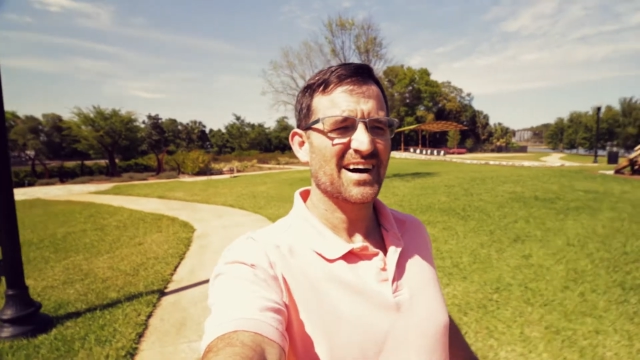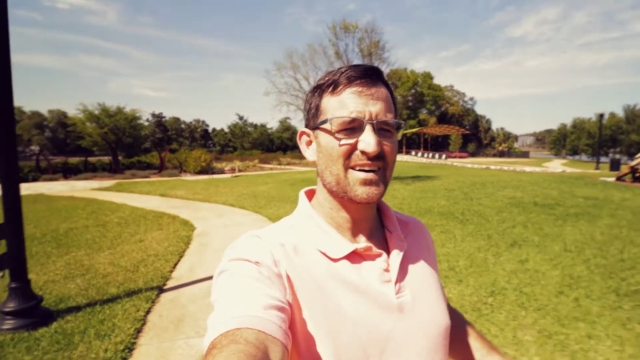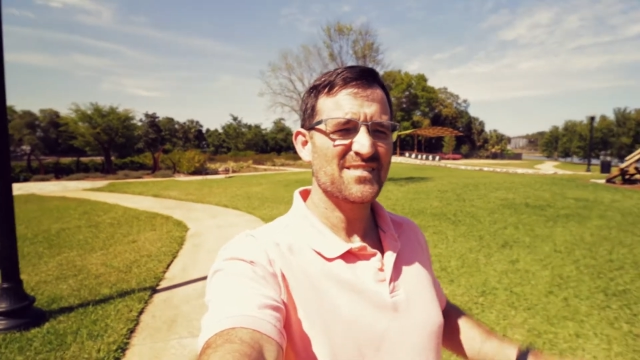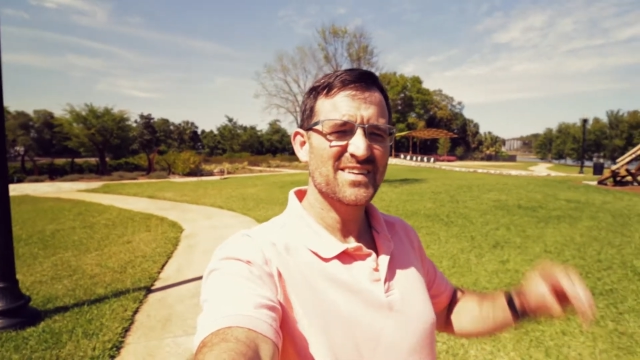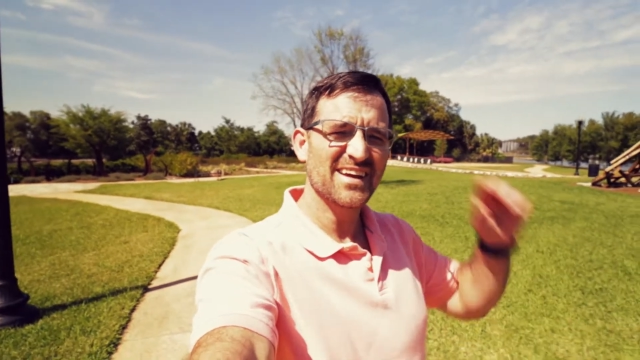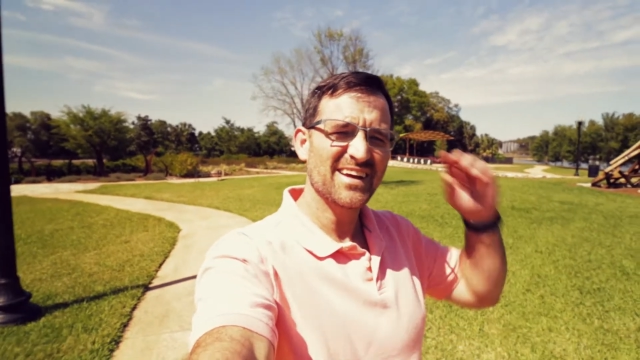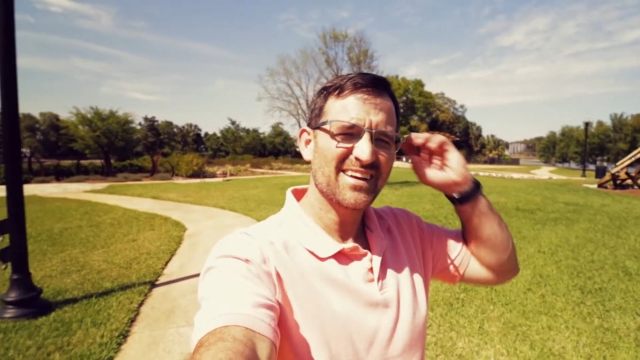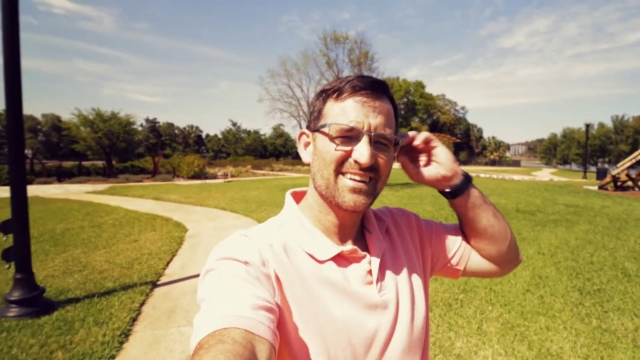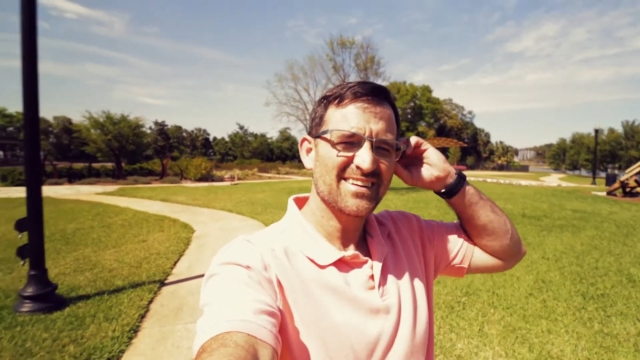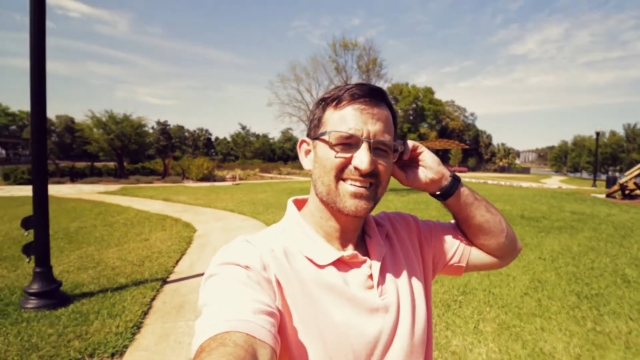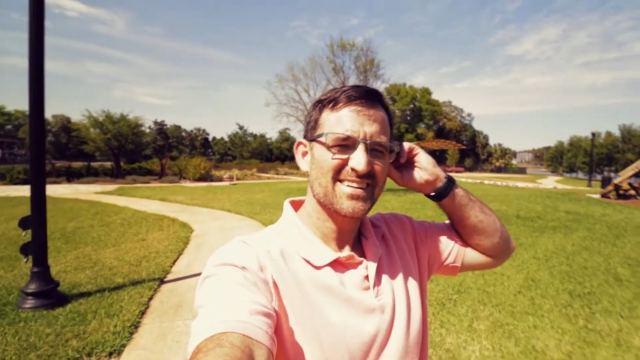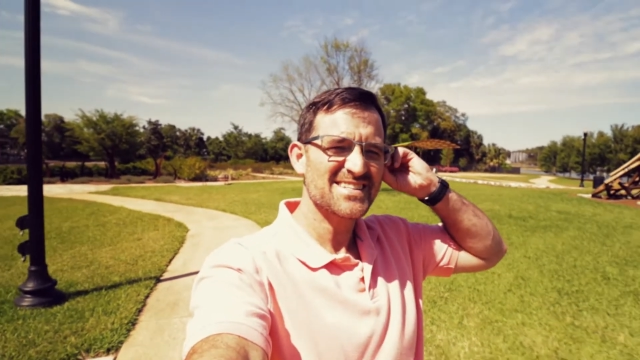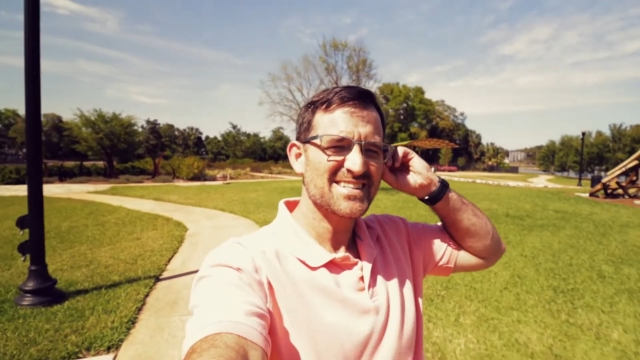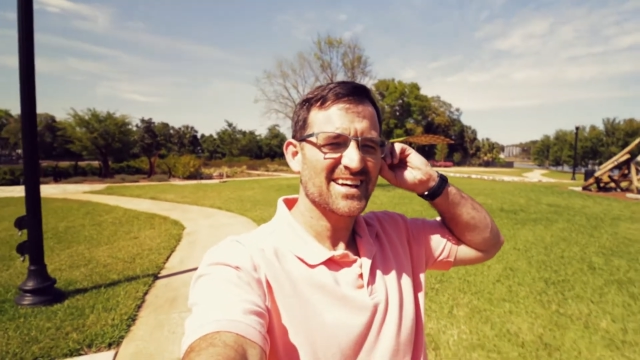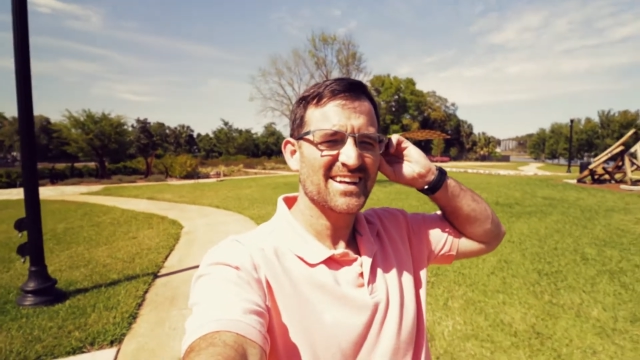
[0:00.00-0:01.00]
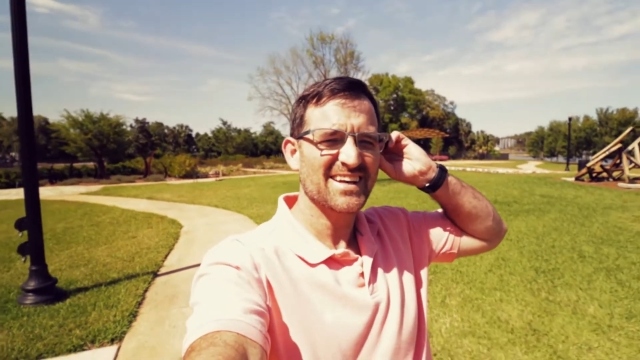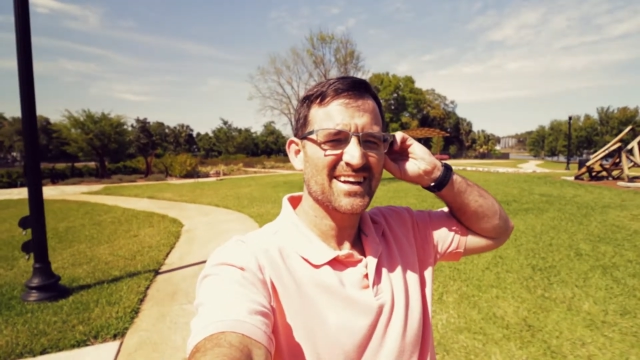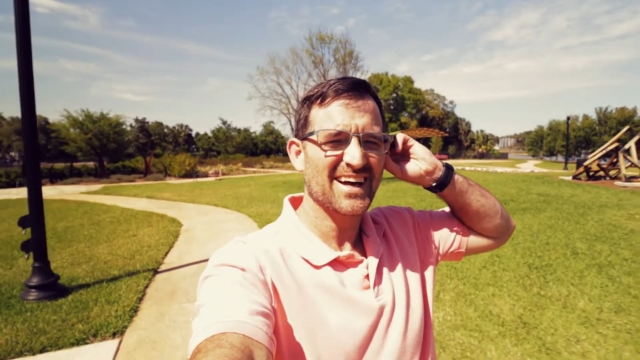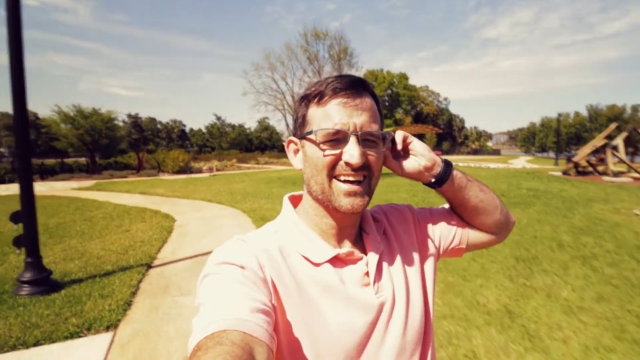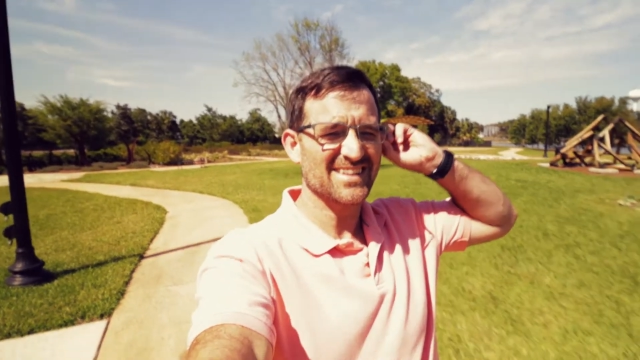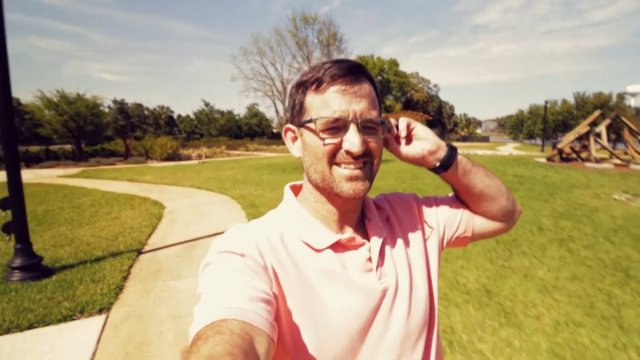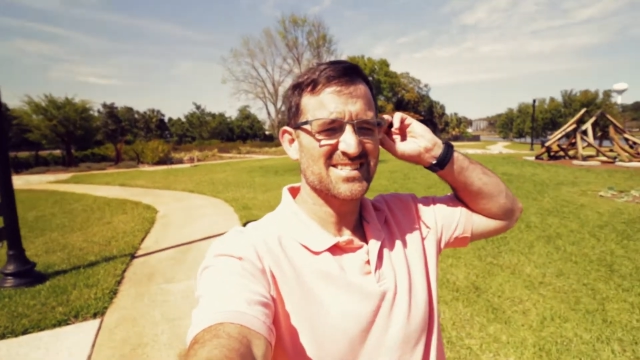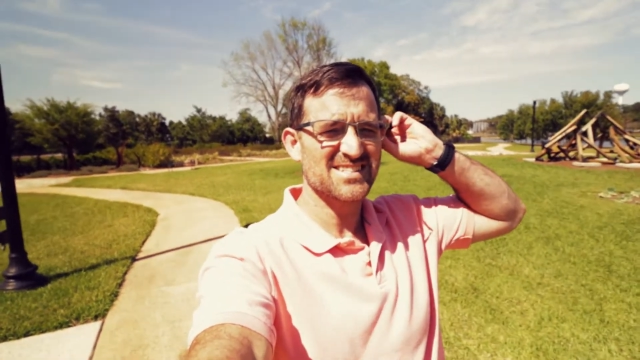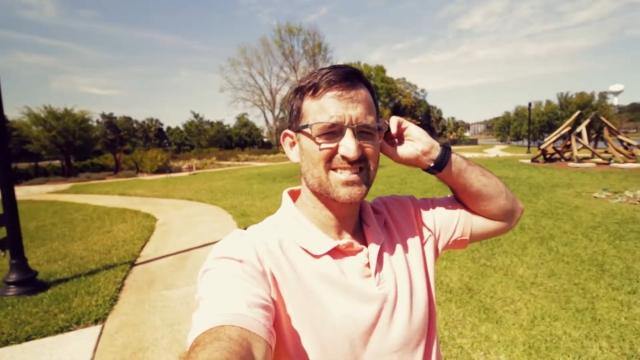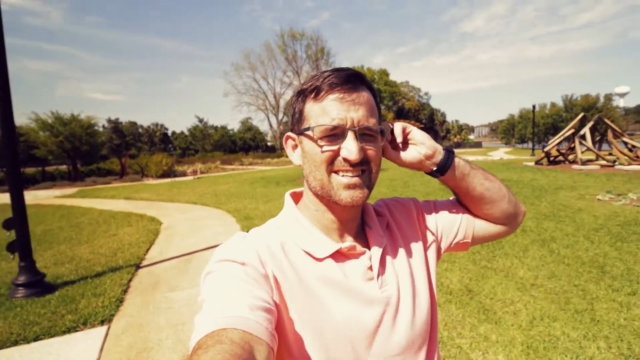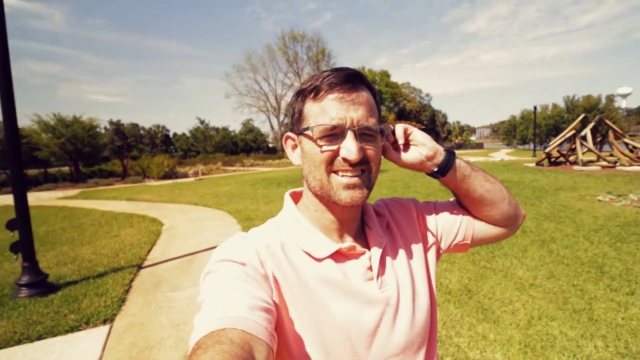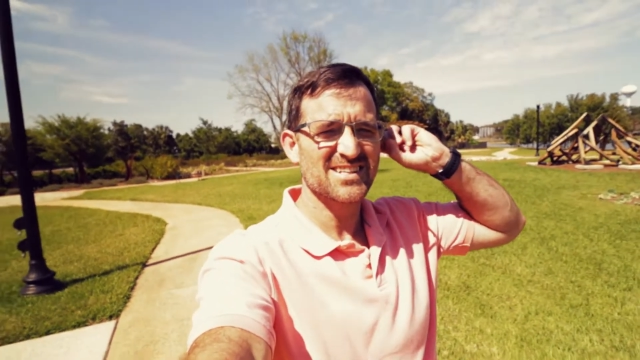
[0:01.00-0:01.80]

I mean, that's kind of nice.